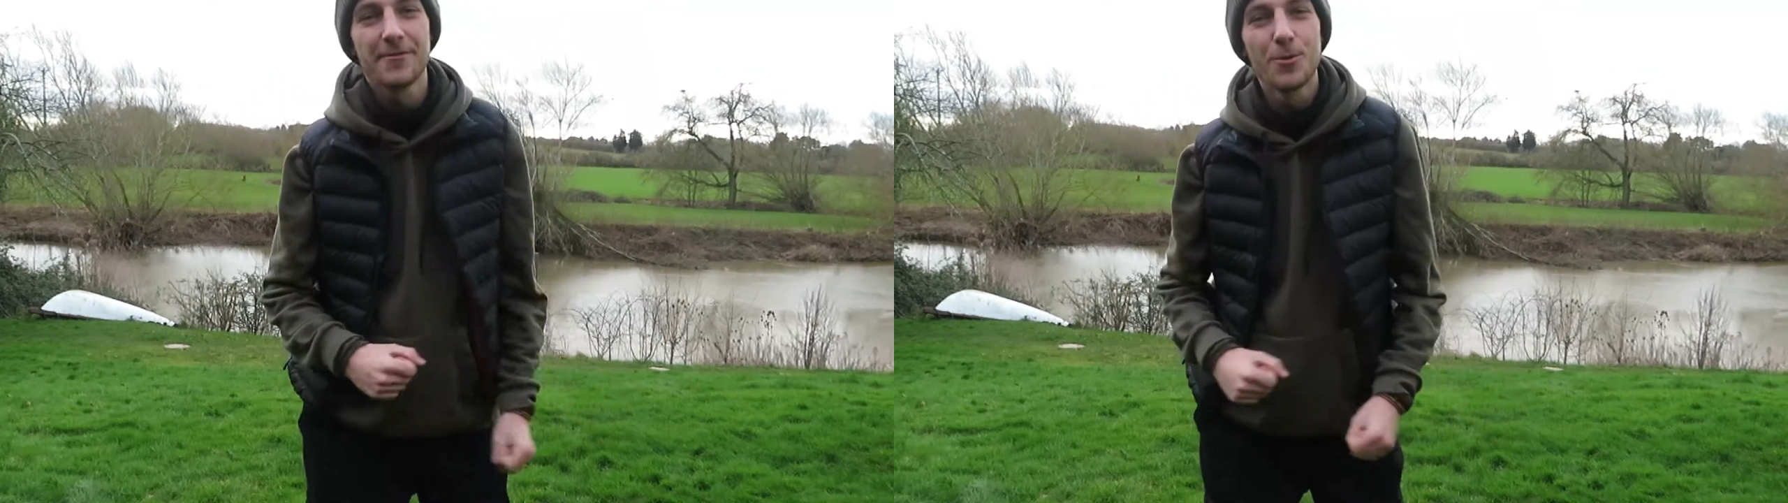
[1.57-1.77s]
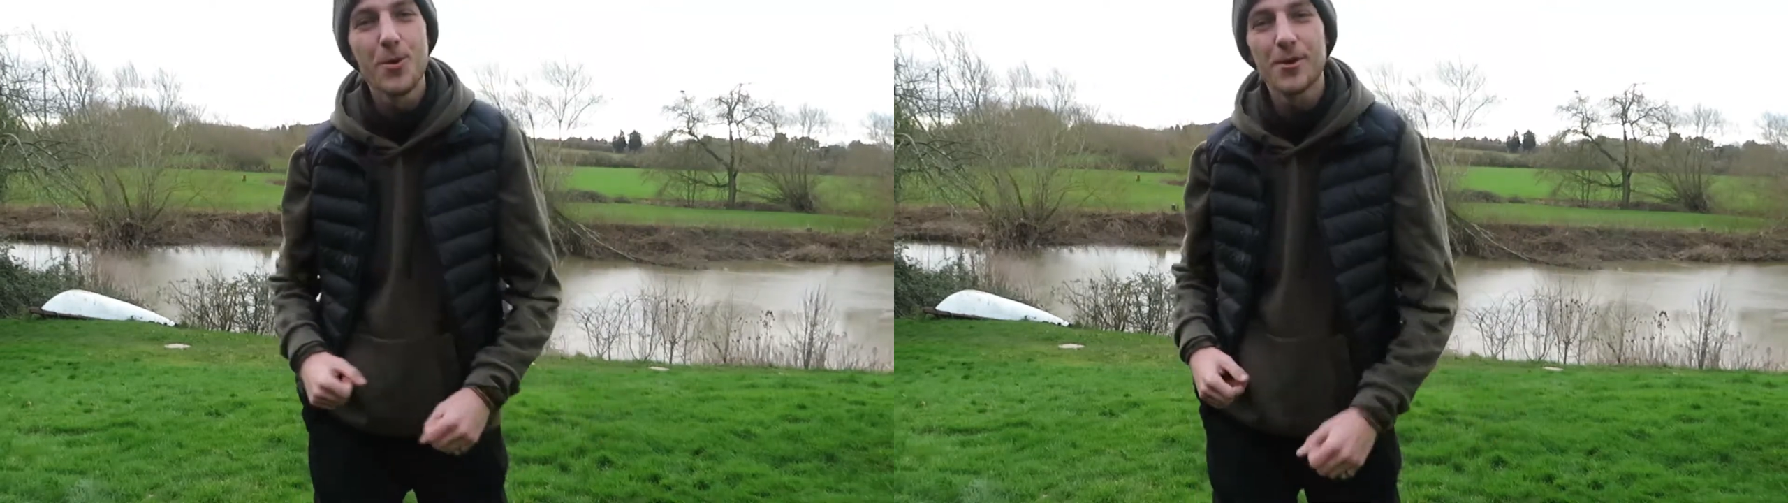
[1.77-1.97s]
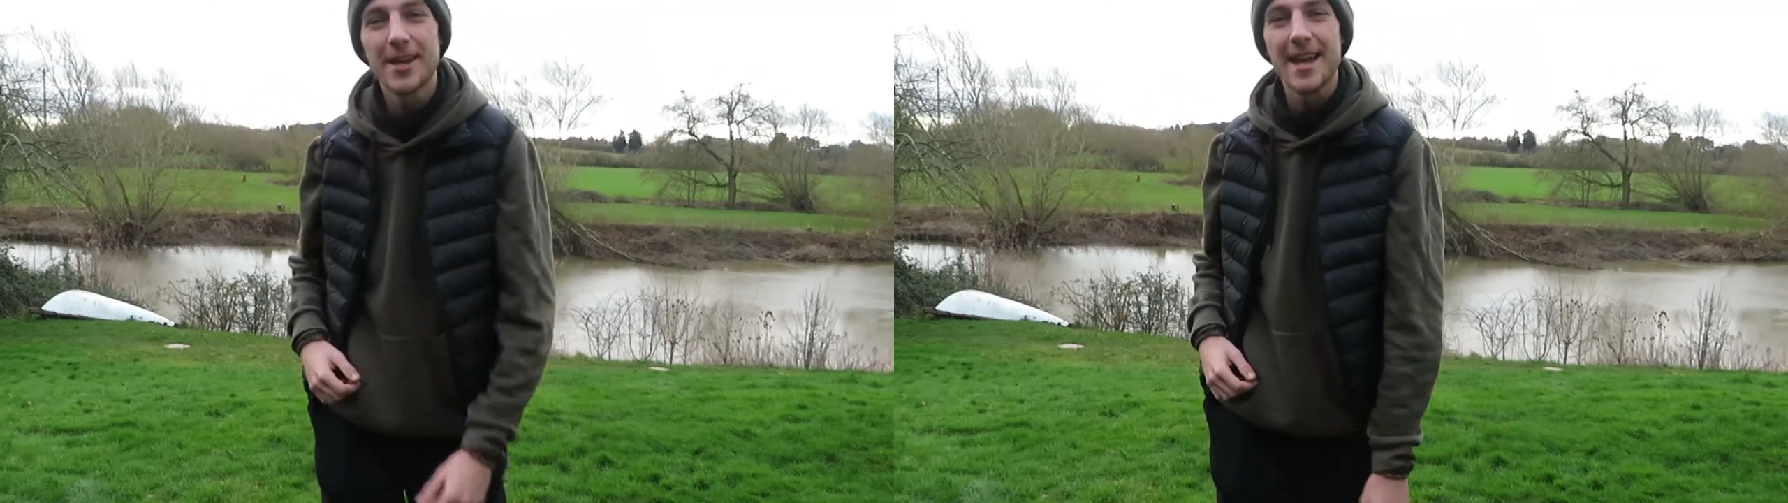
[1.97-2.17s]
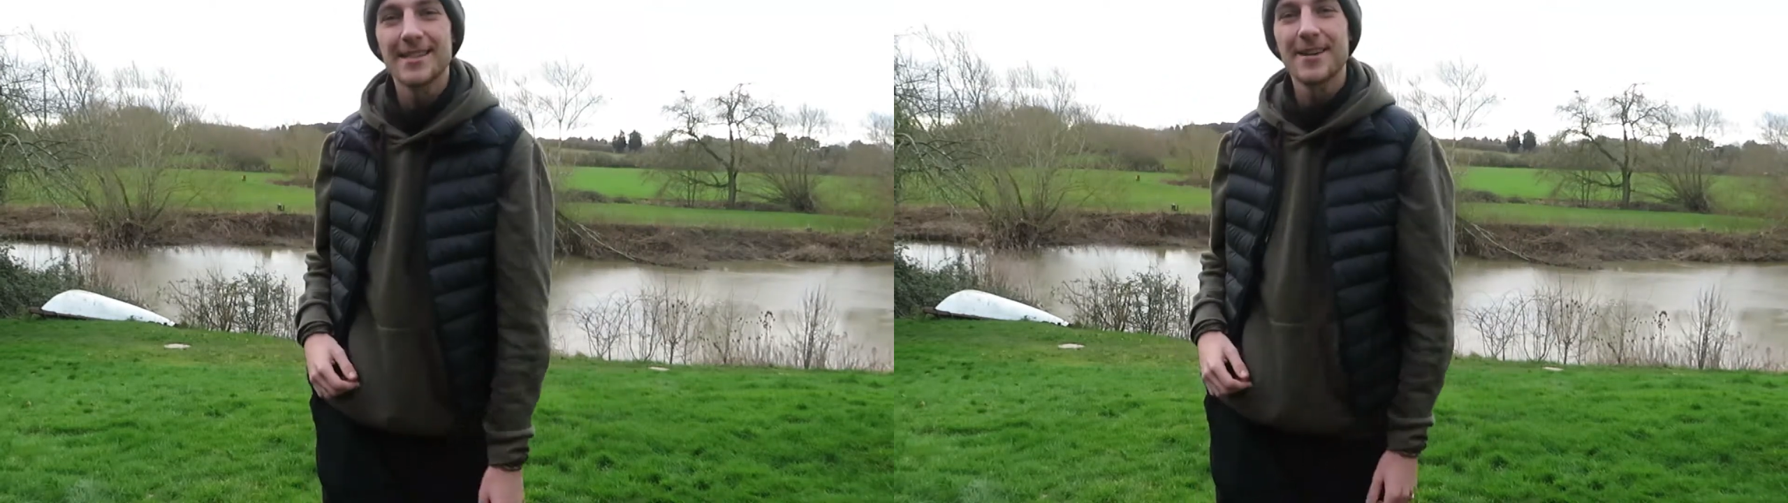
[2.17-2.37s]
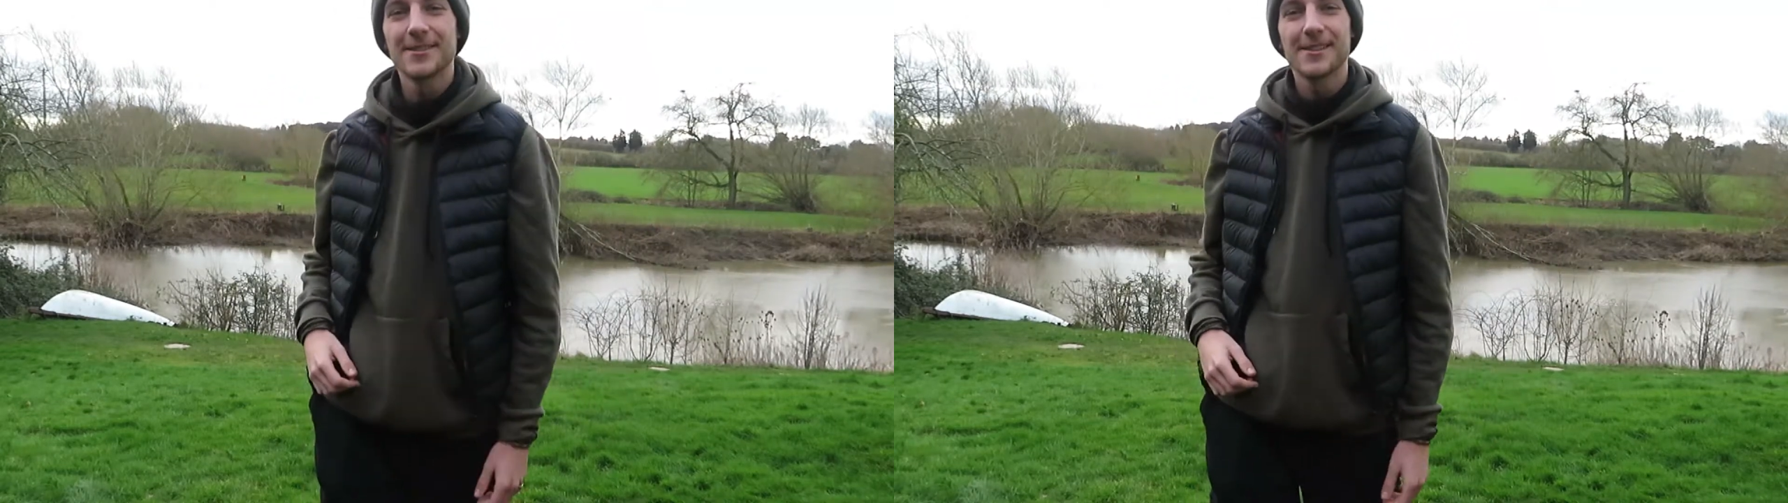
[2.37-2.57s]
from Will
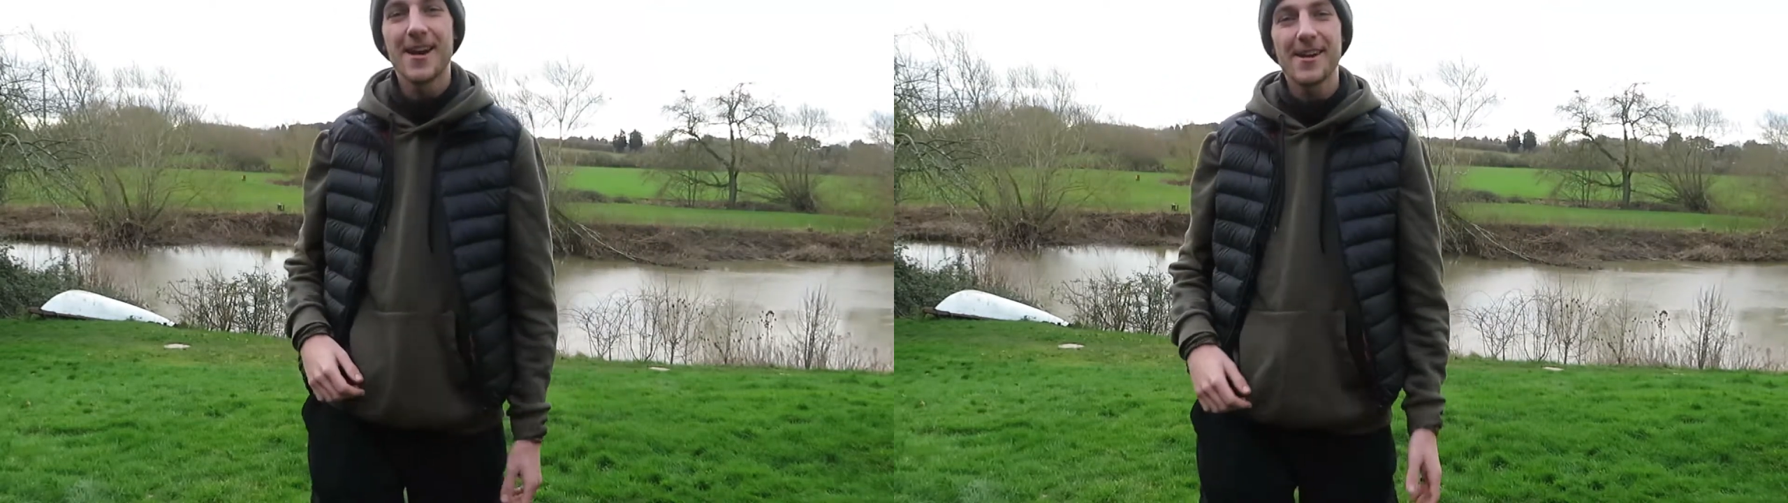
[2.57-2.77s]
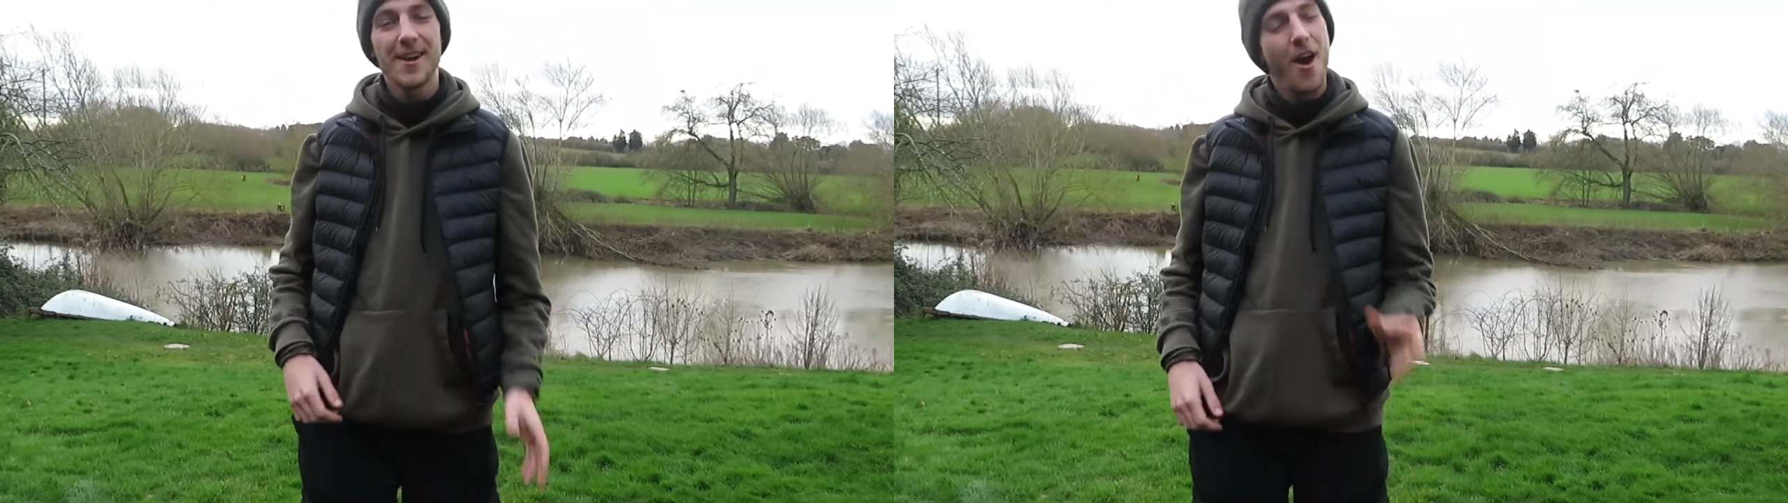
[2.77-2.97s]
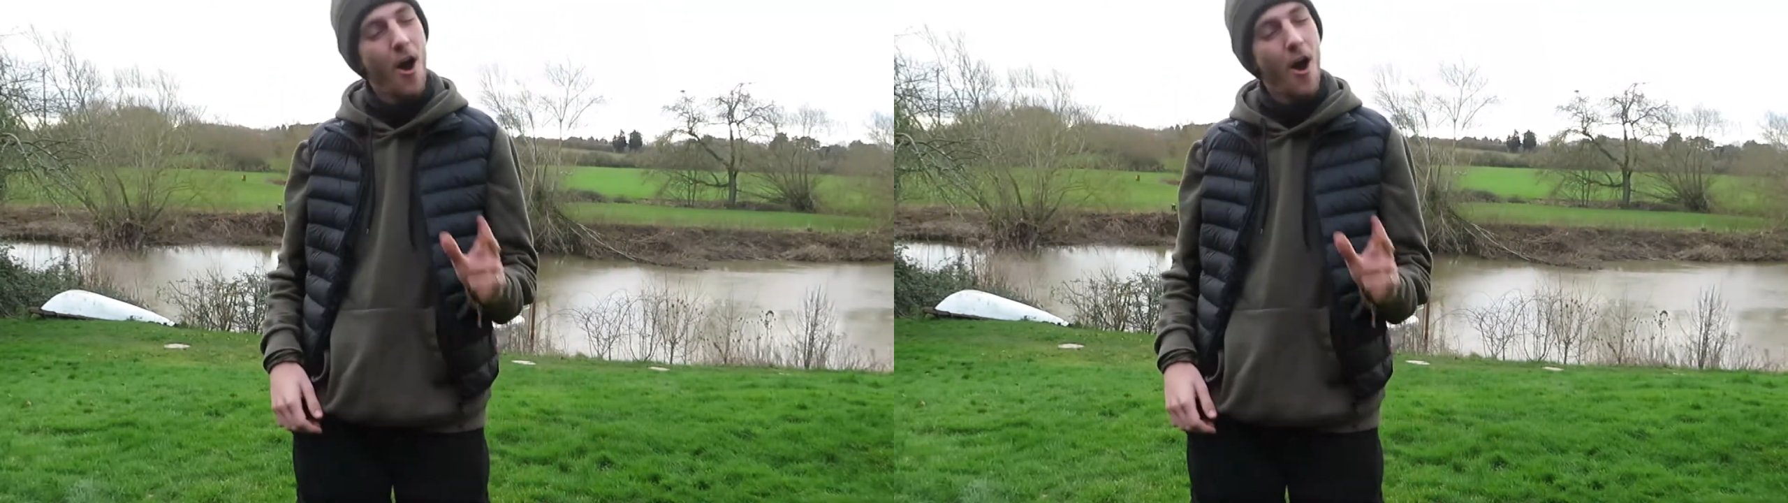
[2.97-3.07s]
Get Outside.